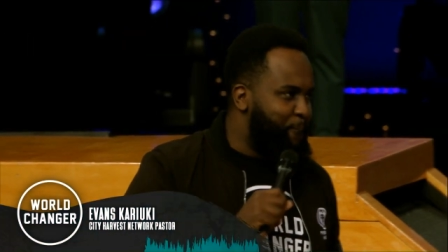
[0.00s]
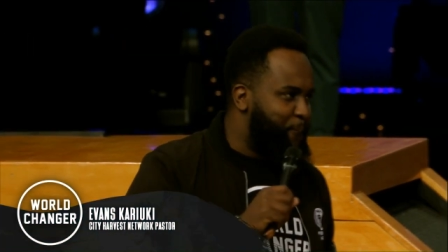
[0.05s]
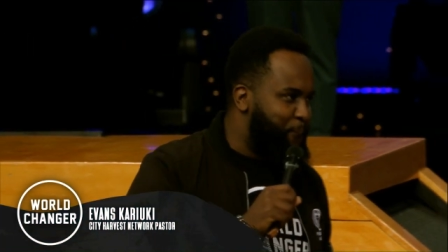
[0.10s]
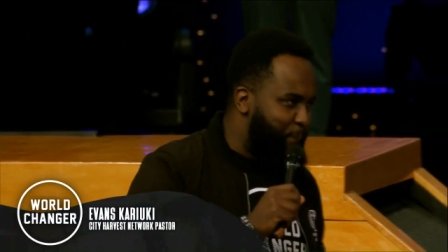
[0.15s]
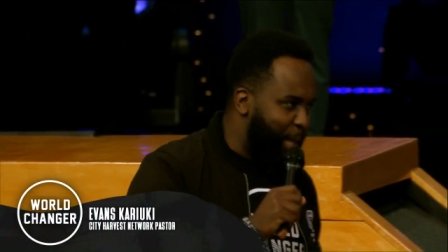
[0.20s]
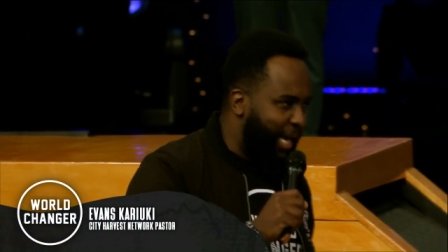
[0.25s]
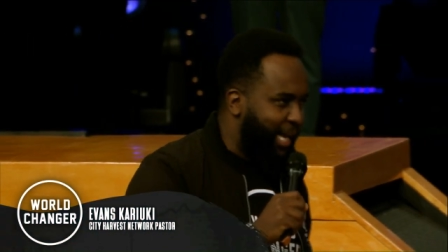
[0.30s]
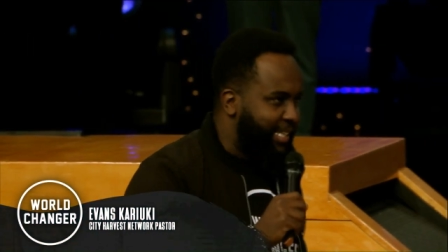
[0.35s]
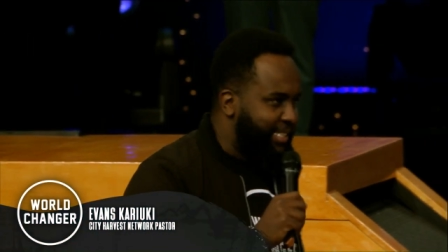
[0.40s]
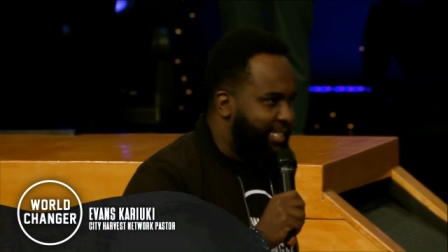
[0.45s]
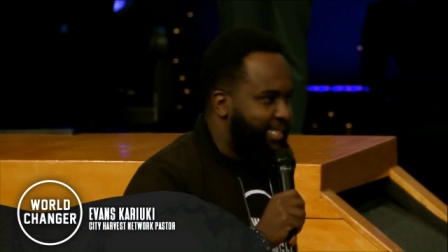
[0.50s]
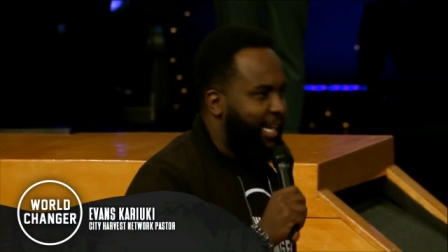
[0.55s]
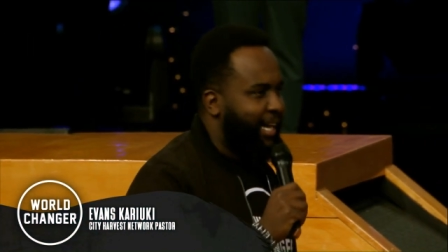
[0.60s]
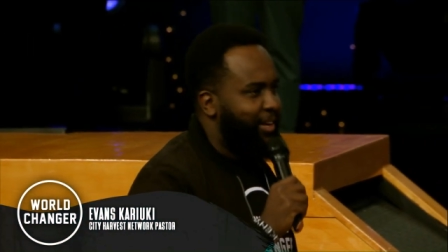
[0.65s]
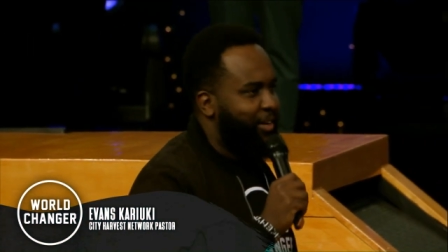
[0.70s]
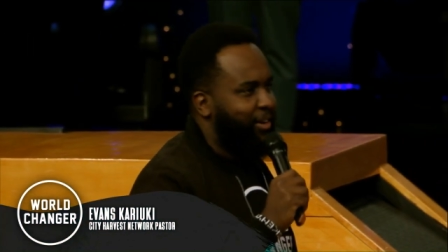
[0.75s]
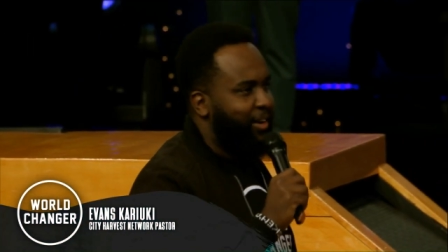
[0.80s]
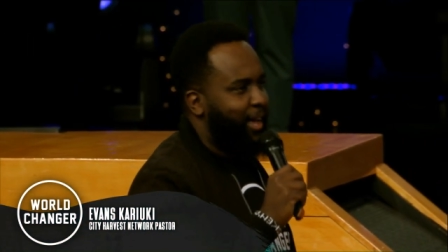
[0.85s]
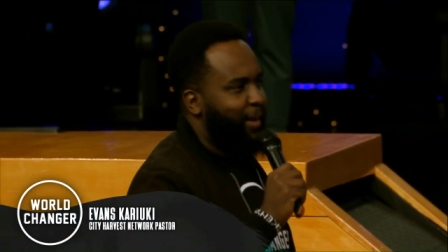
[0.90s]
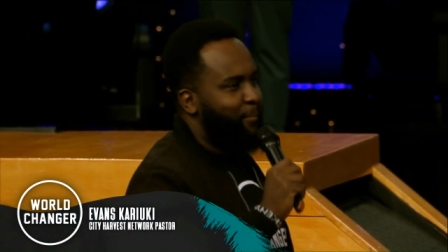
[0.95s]
Big, tell
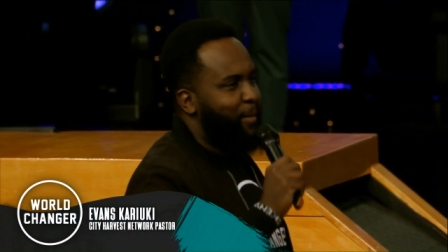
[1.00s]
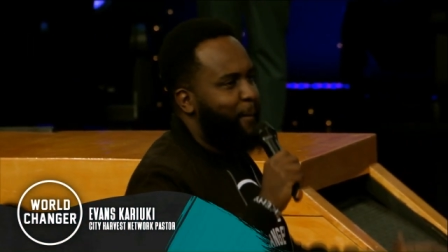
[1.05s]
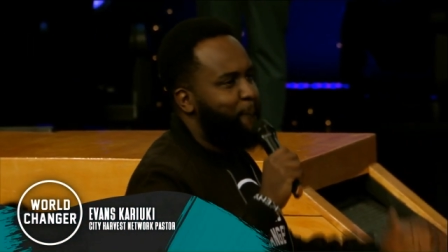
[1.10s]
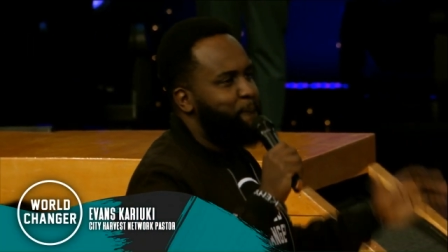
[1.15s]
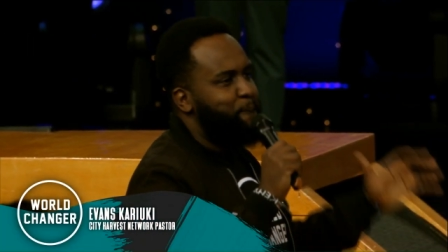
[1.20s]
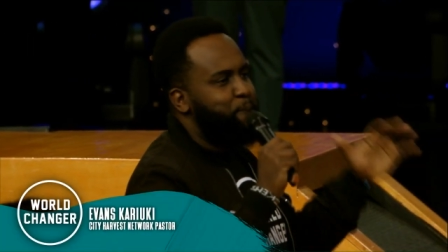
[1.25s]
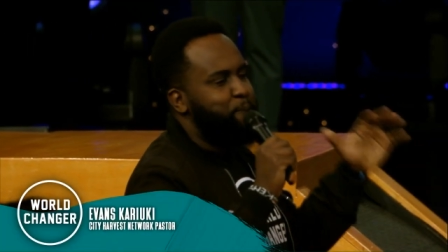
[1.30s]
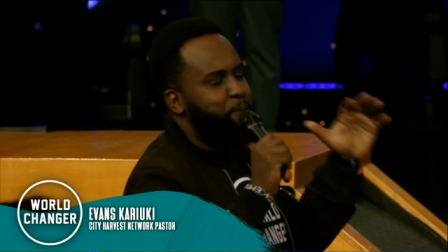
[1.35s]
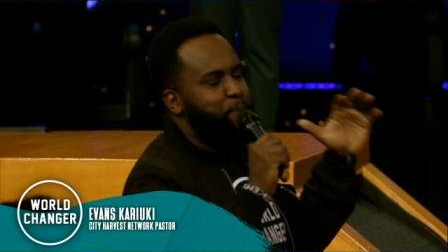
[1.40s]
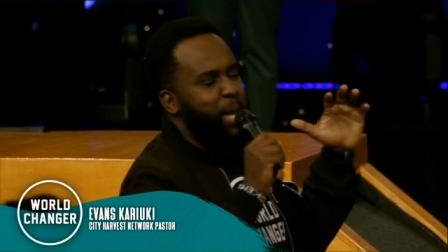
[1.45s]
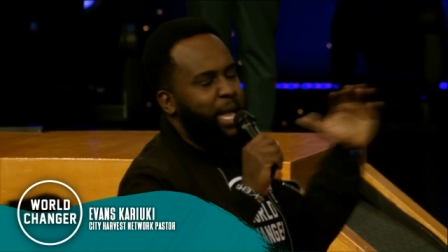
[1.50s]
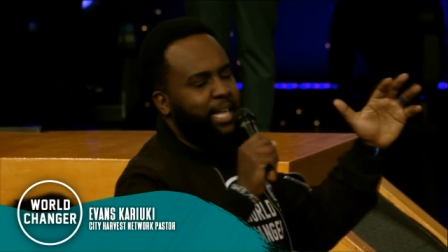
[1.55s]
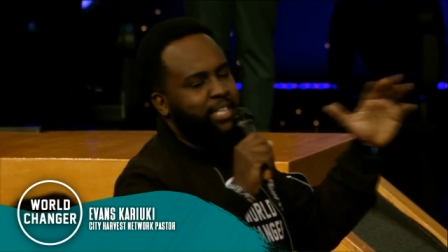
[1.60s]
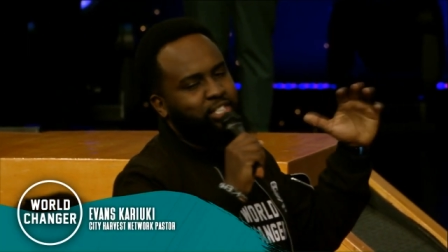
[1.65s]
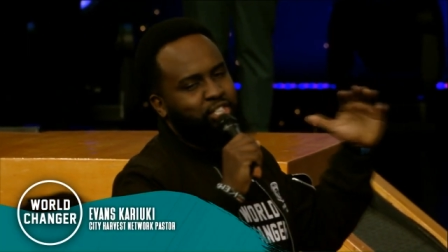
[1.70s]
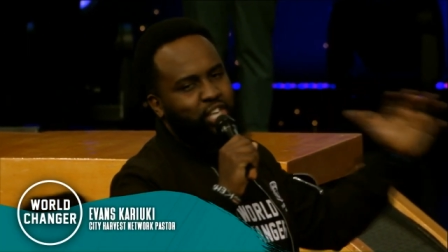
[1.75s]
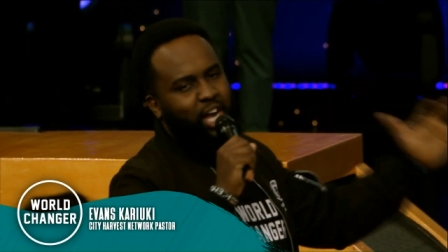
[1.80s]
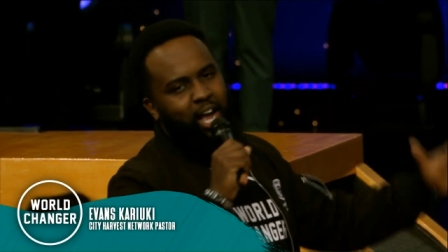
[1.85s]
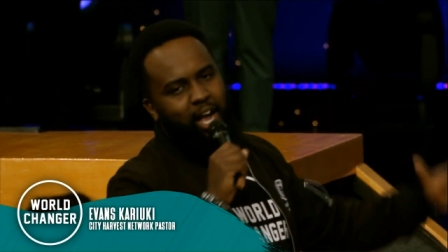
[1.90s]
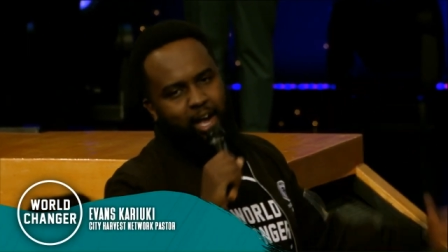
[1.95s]
your neighbor, big
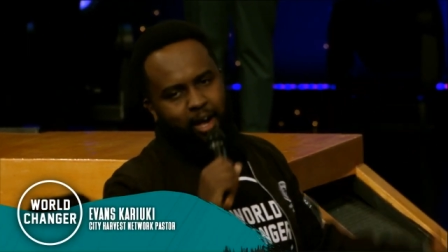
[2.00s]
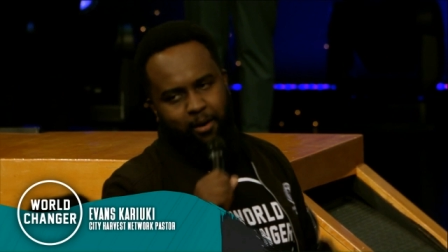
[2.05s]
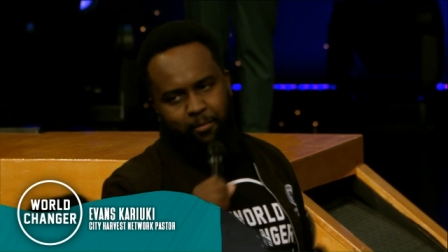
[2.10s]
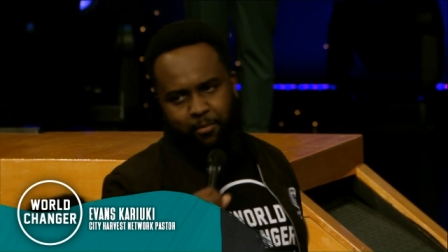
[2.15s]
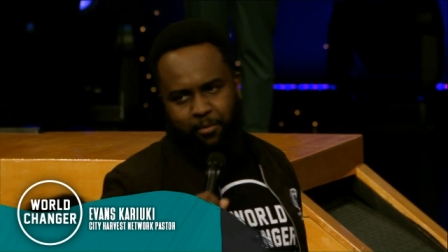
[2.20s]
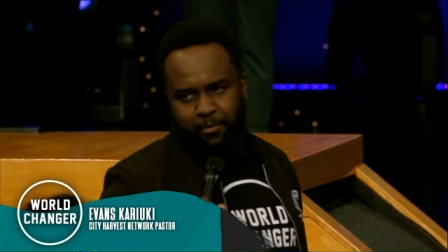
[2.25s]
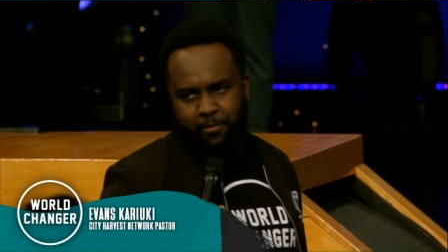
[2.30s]
job.